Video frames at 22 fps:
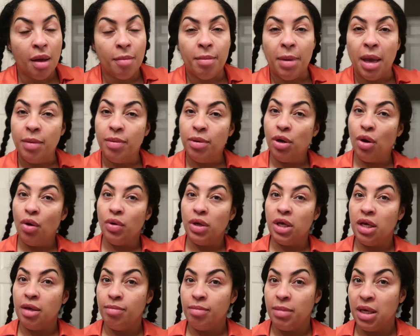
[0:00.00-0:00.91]
Maybe you don't
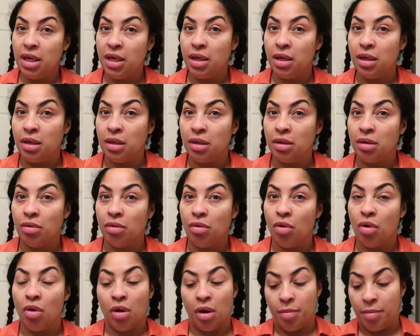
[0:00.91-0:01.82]
eat meat,
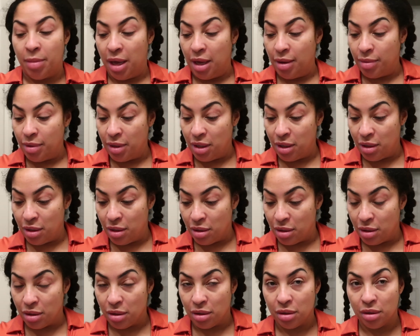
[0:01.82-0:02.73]
or maybe,
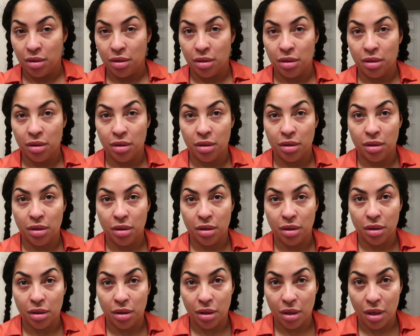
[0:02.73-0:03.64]

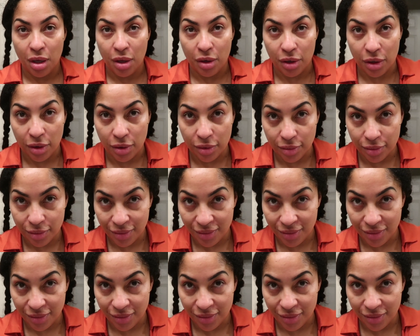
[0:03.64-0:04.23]
I don't know.